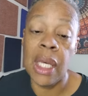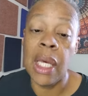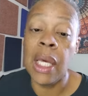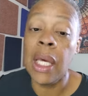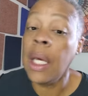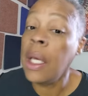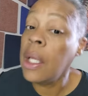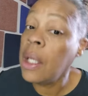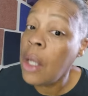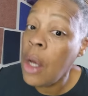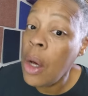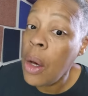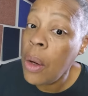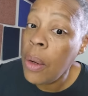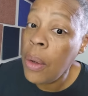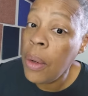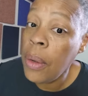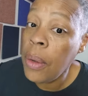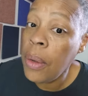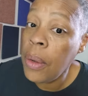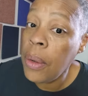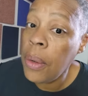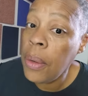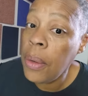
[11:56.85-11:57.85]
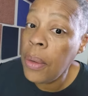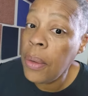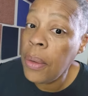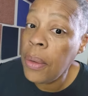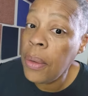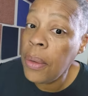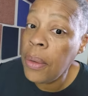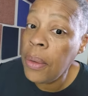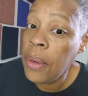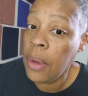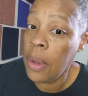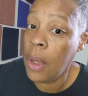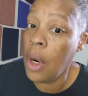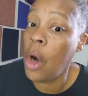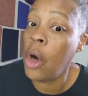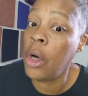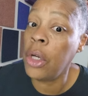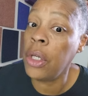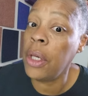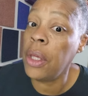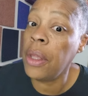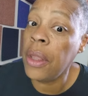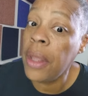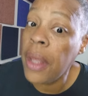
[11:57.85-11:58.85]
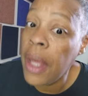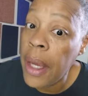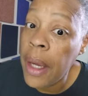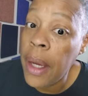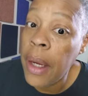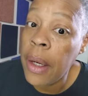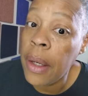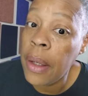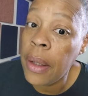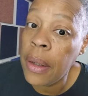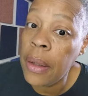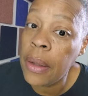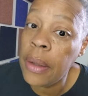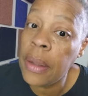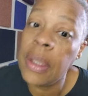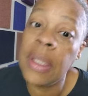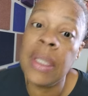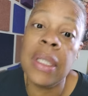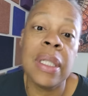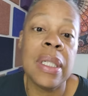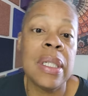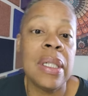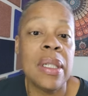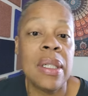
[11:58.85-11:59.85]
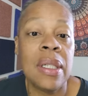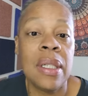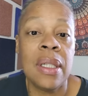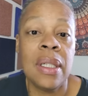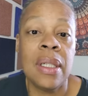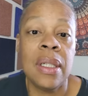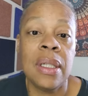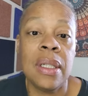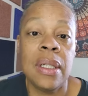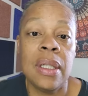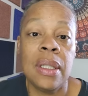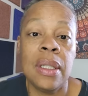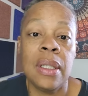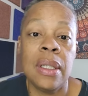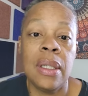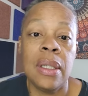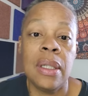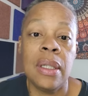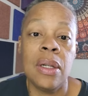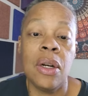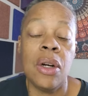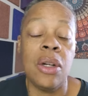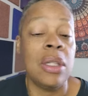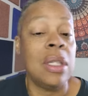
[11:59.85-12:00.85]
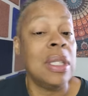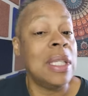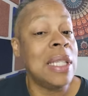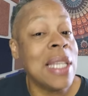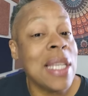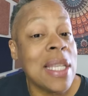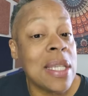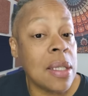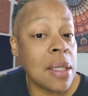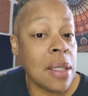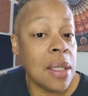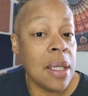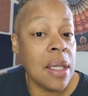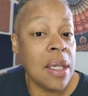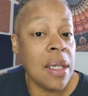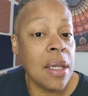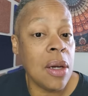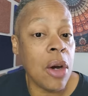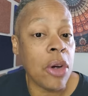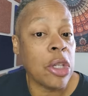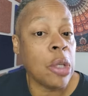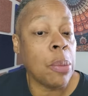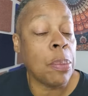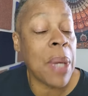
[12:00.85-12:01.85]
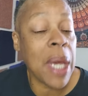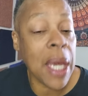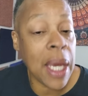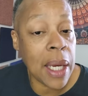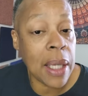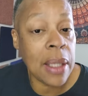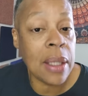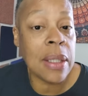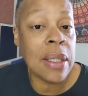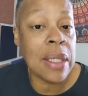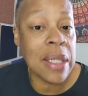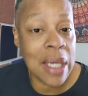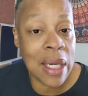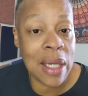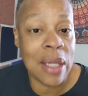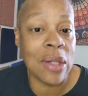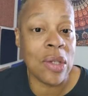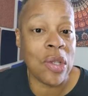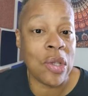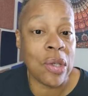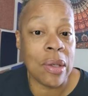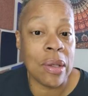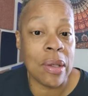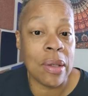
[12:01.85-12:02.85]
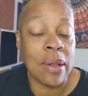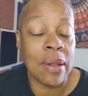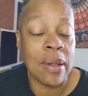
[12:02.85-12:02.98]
Hello, are you there? Are you listening? Are you paying attention?